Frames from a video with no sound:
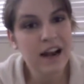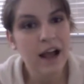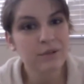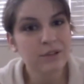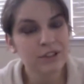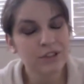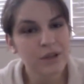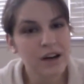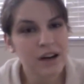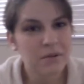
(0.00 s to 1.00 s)
I will do
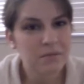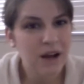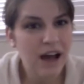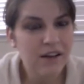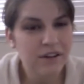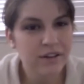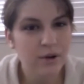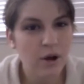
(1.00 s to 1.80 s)
kind of an